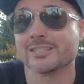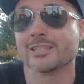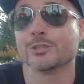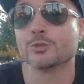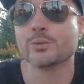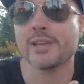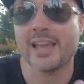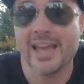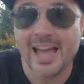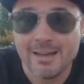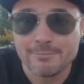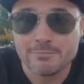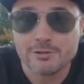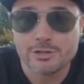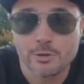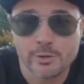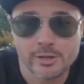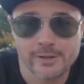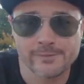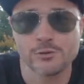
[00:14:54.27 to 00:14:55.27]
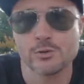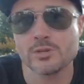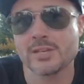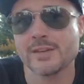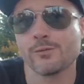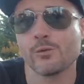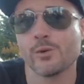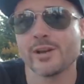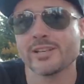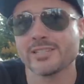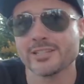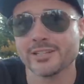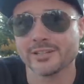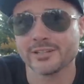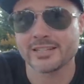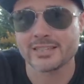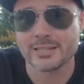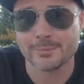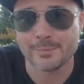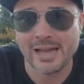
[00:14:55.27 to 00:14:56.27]
because we have been doing a few giveaways
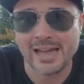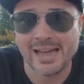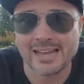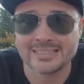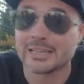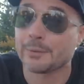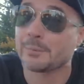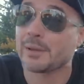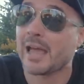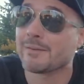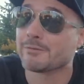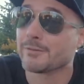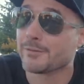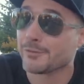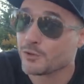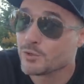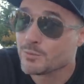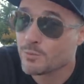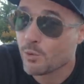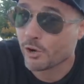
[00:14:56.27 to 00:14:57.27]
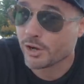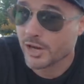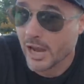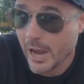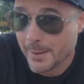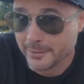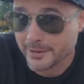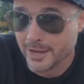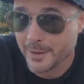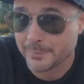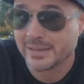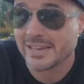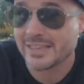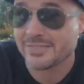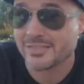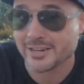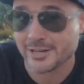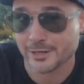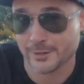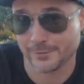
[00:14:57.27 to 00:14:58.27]
here in the past and we have a few more coming up
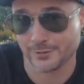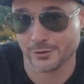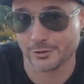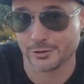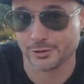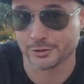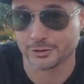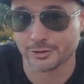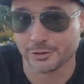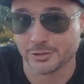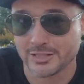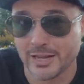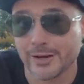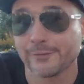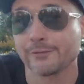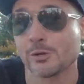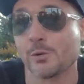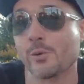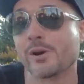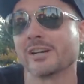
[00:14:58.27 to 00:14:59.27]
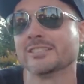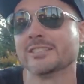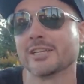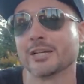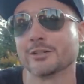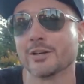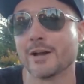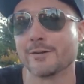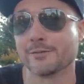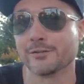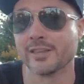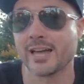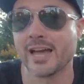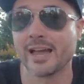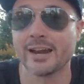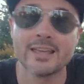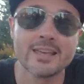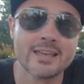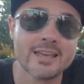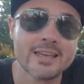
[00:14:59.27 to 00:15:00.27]
in the near future. So you definitely want to stick around for that.